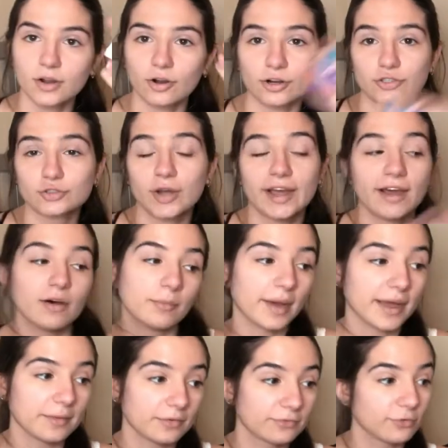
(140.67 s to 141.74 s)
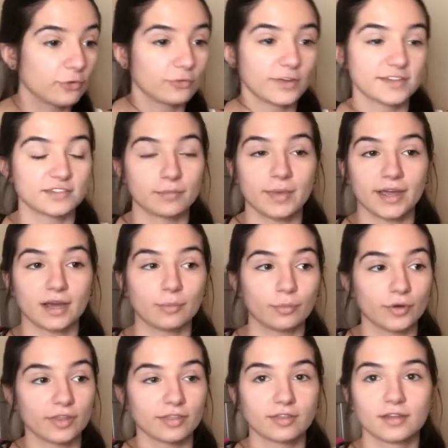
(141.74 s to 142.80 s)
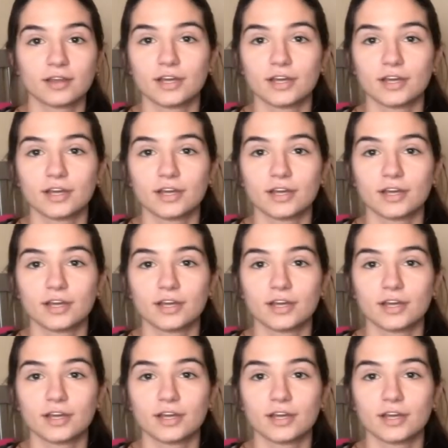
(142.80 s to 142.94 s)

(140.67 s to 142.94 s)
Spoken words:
or try out my full face of makeup with